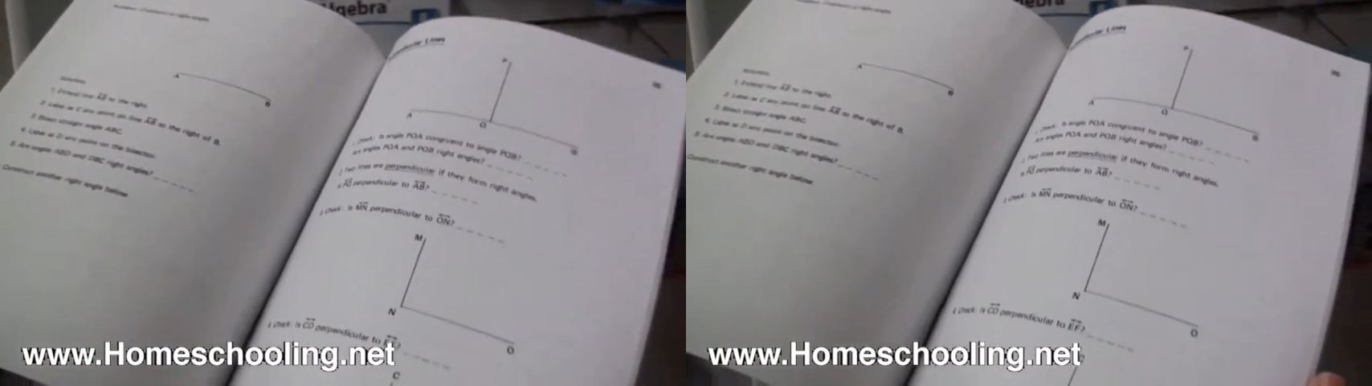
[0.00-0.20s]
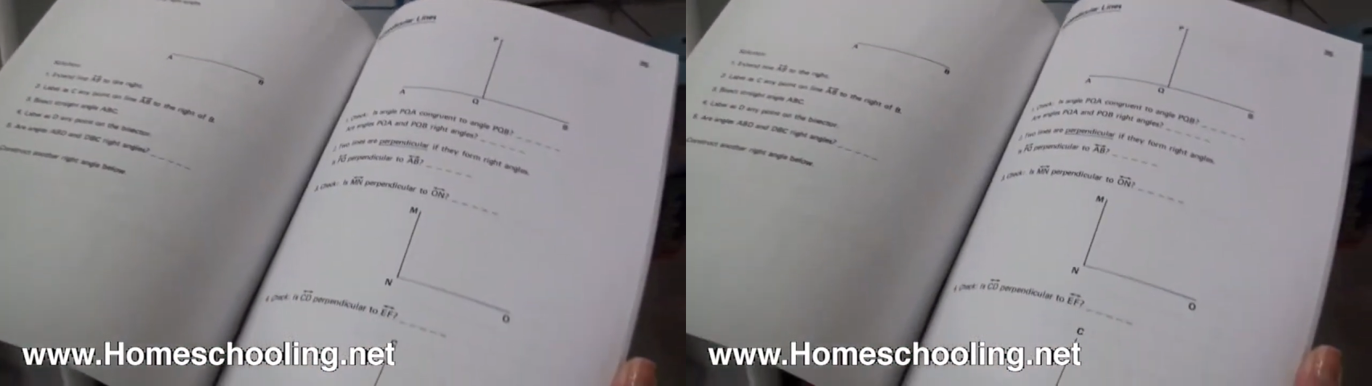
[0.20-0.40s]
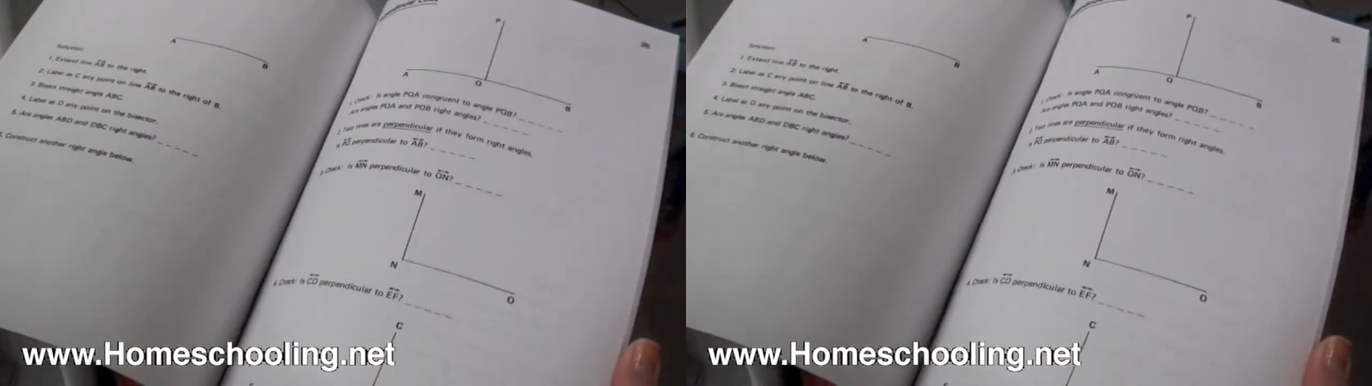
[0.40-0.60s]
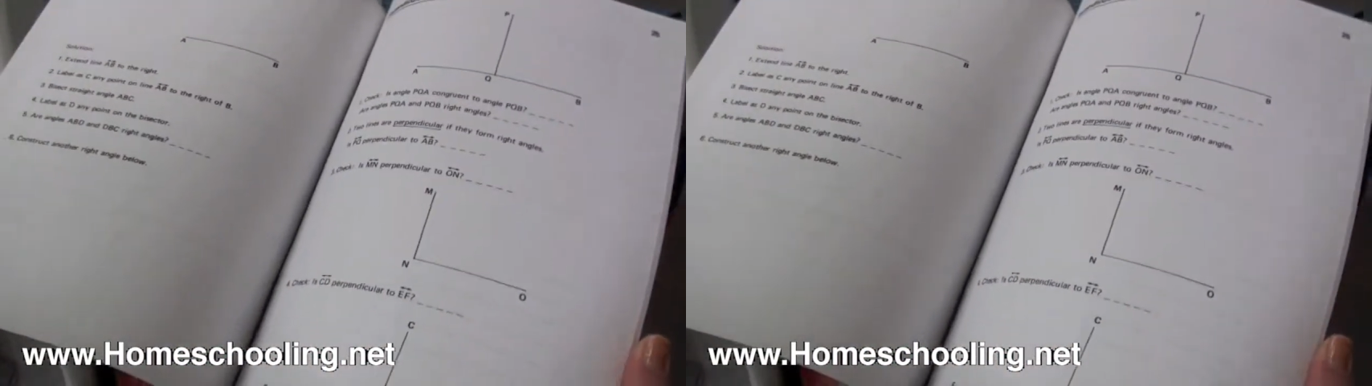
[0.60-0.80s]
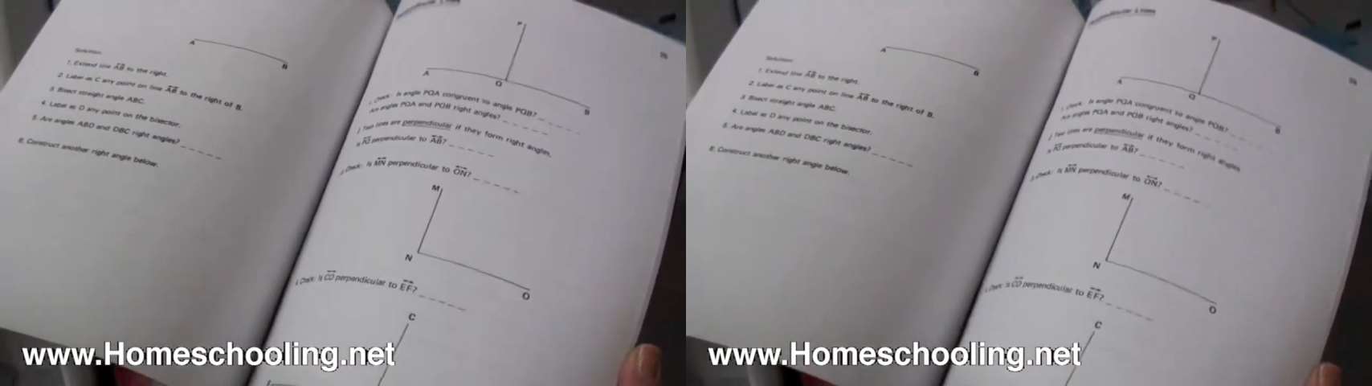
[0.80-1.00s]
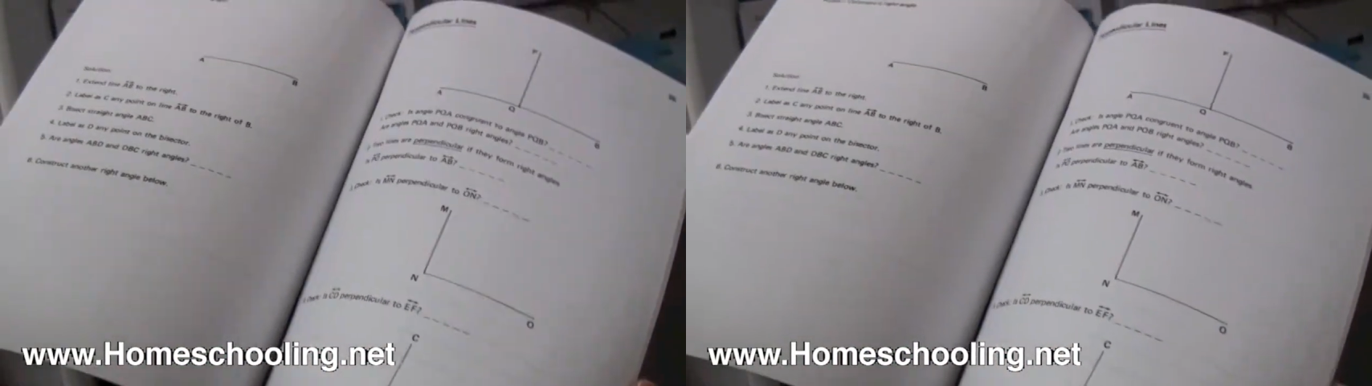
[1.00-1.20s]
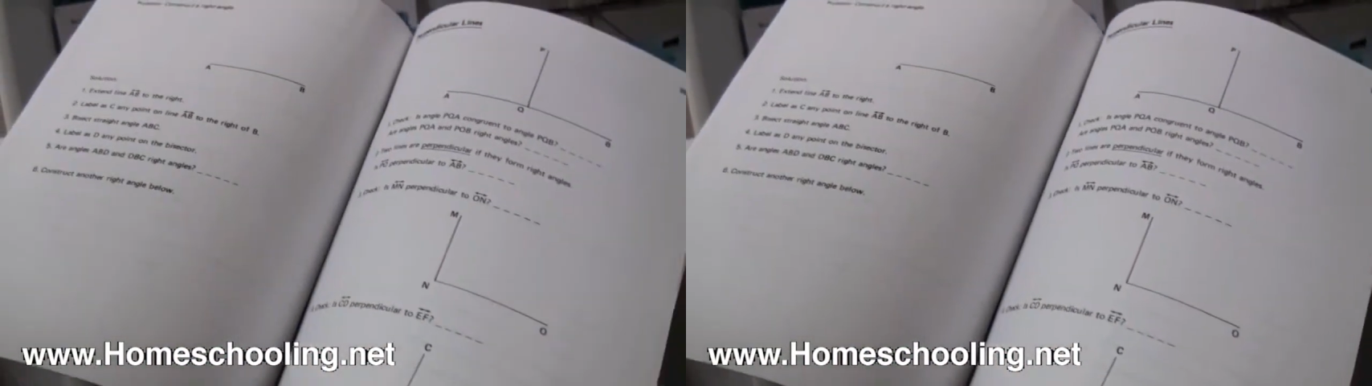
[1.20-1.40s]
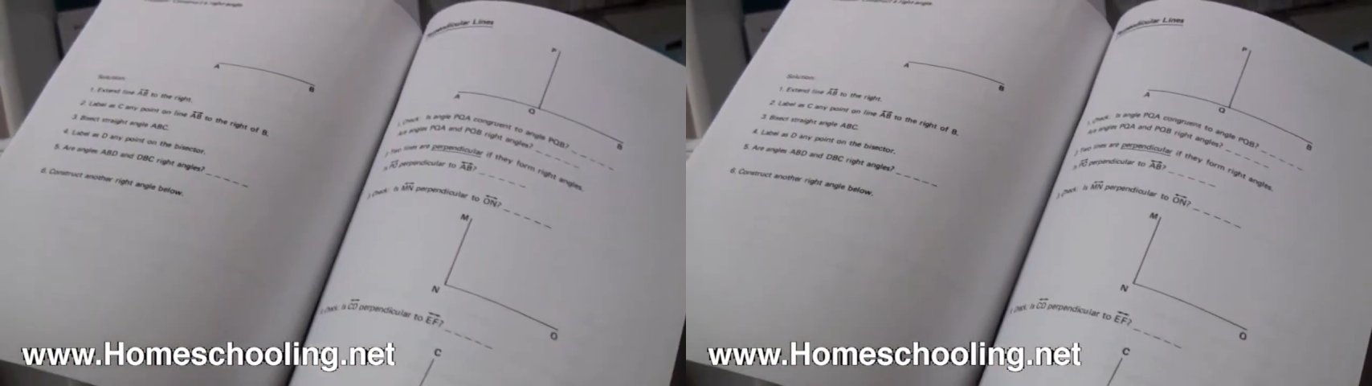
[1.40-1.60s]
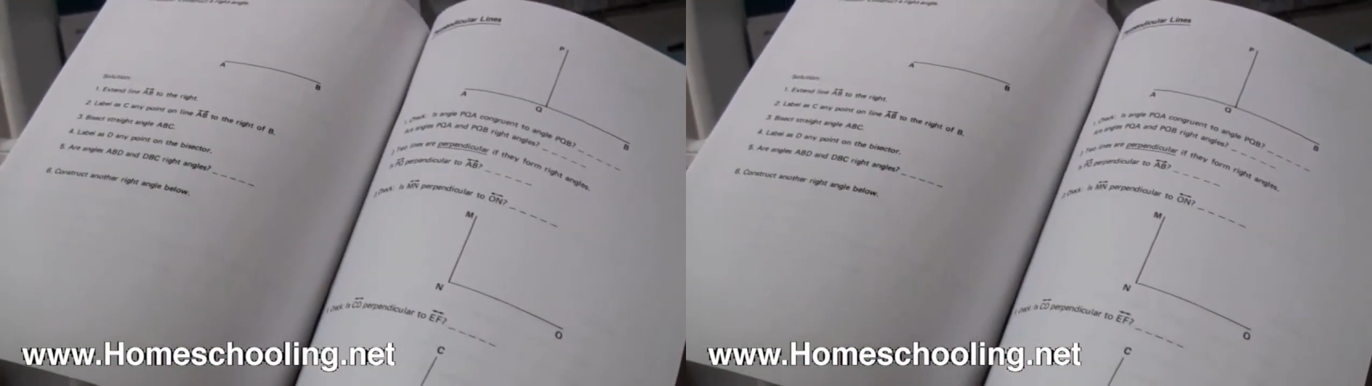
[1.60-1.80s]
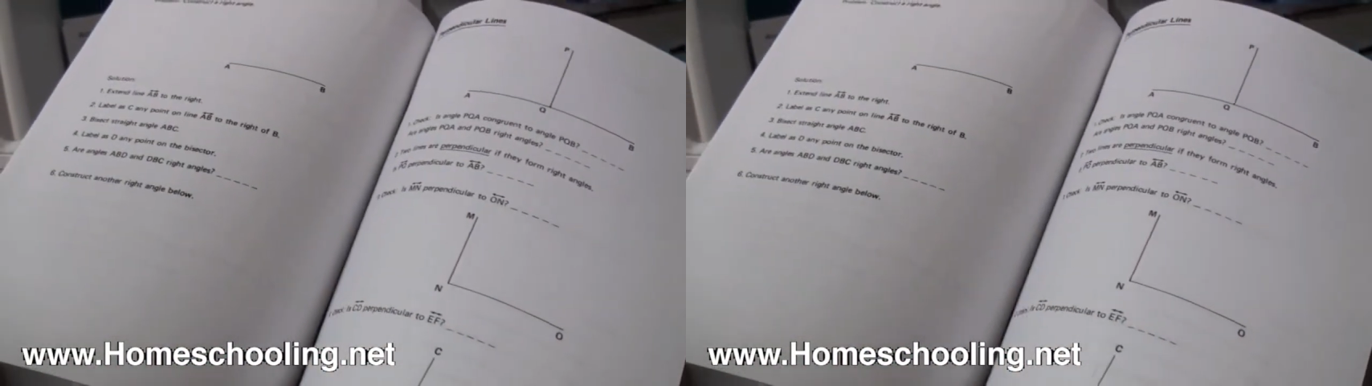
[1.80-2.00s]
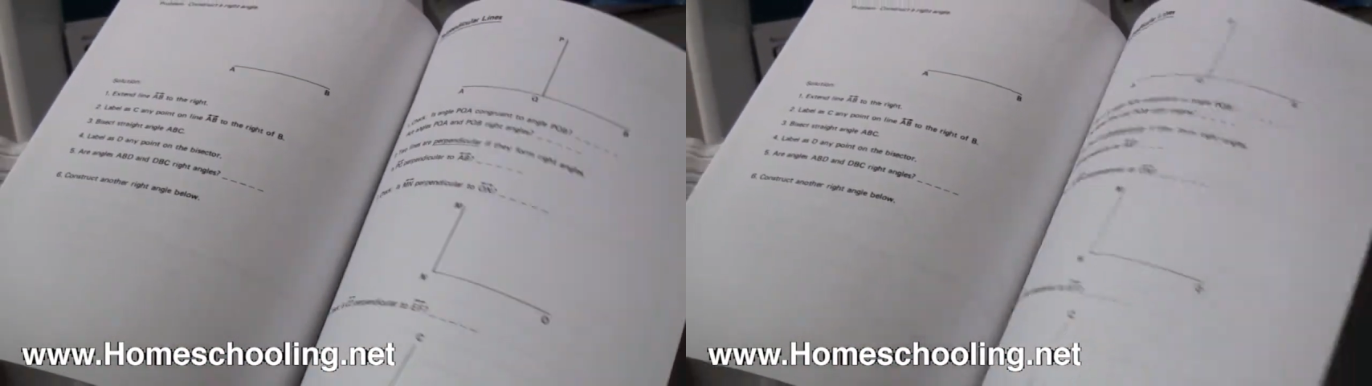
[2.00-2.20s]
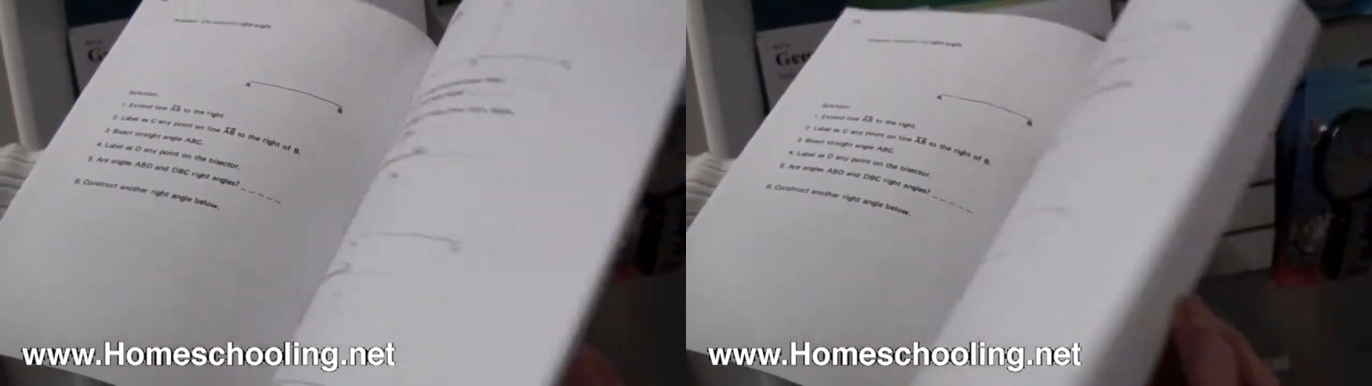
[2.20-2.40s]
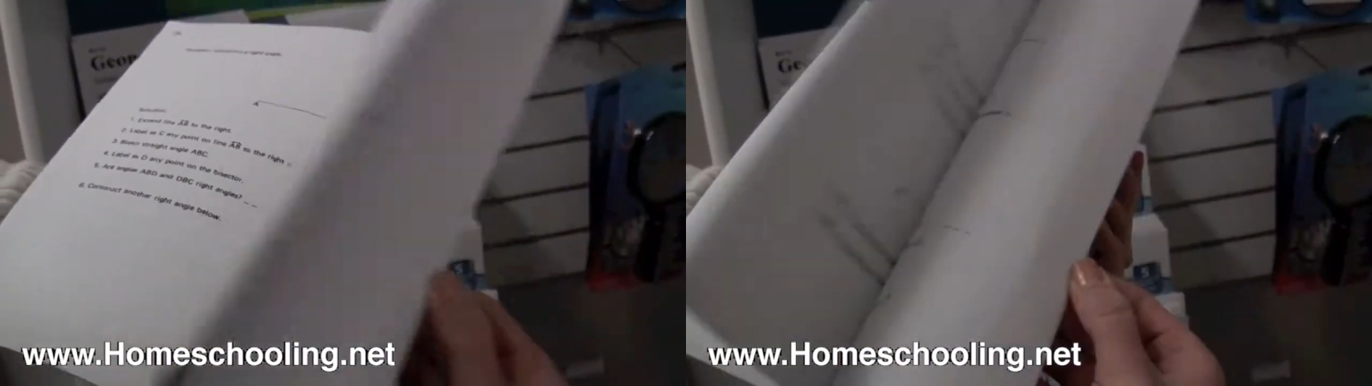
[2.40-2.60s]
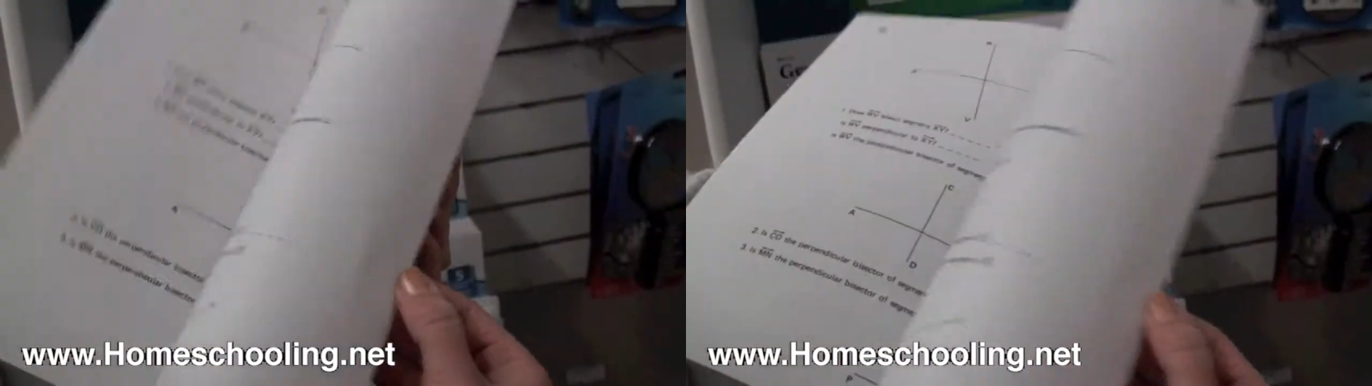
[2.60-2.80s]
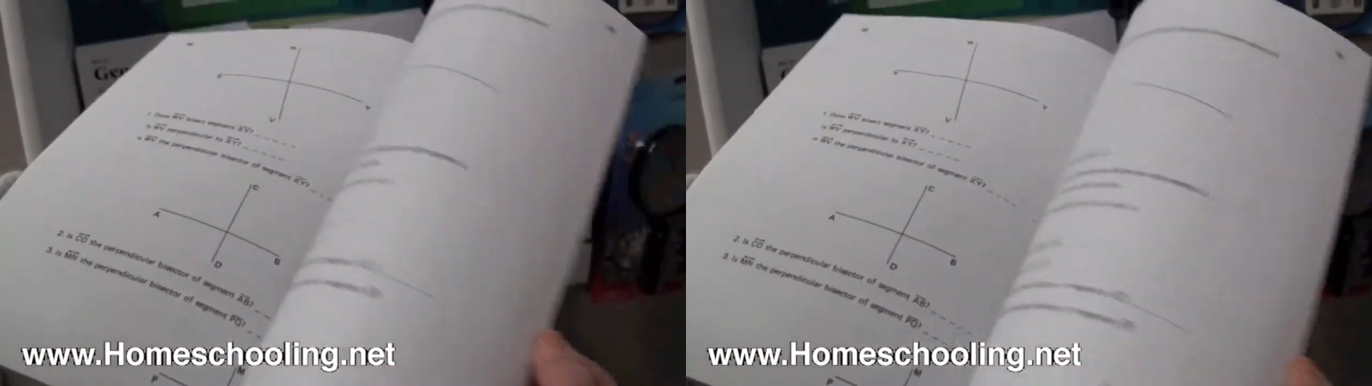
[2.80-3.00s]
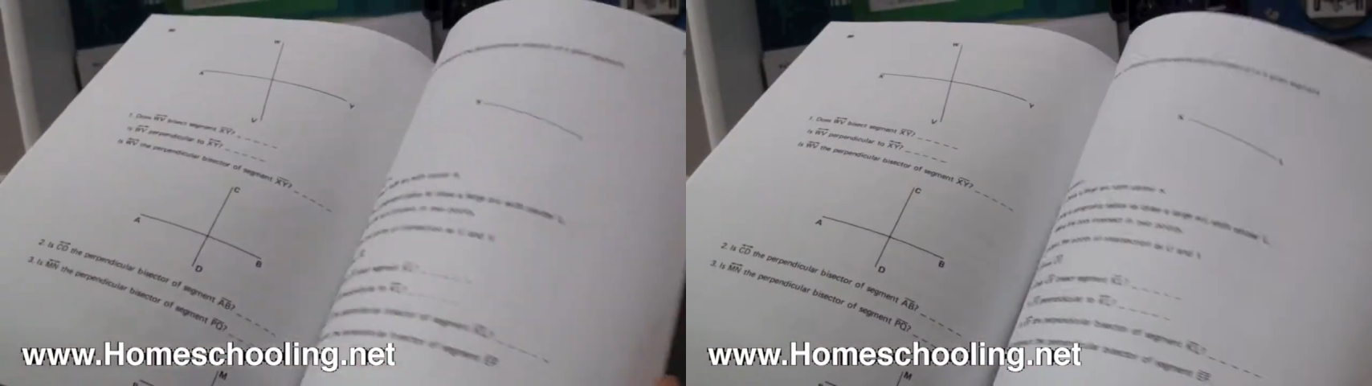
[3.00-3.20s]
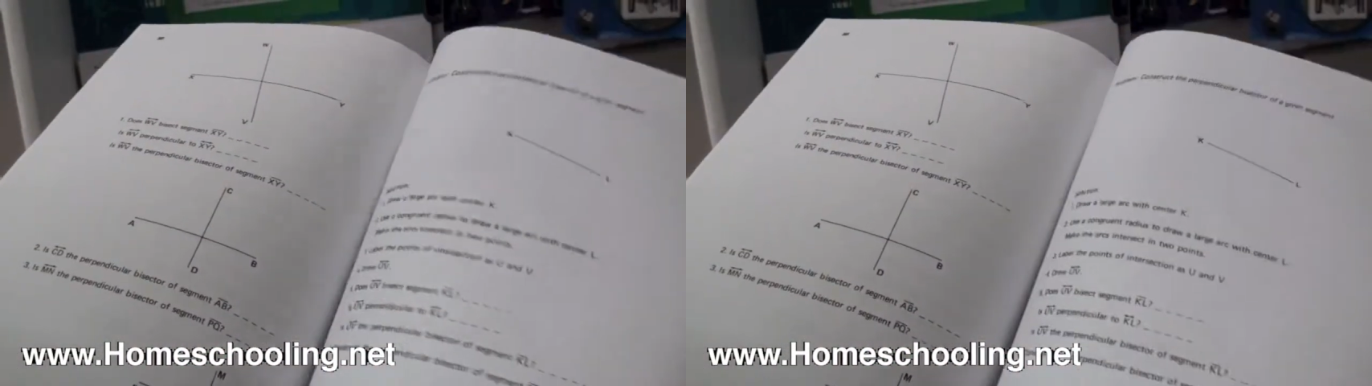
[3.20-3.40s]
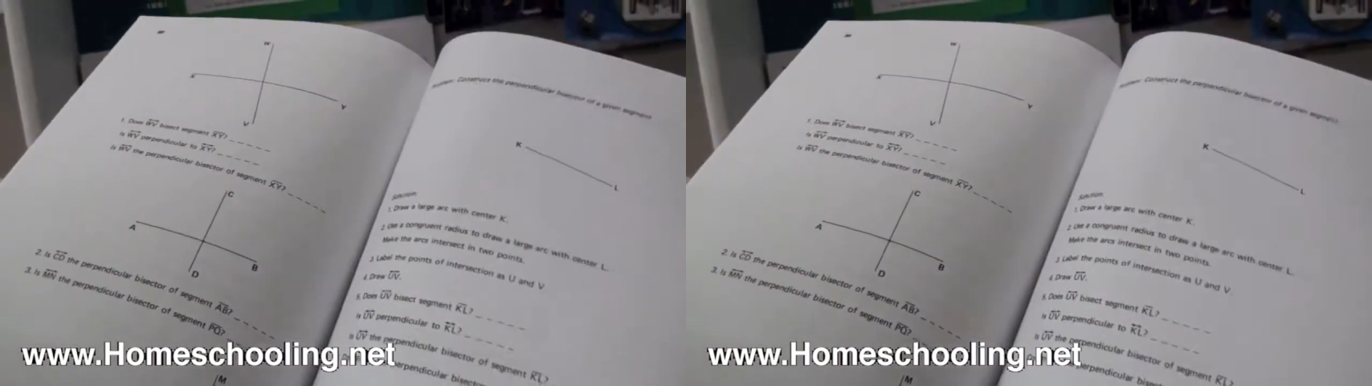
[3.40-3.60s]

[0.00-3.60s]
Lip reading: [unreadable: no face in view]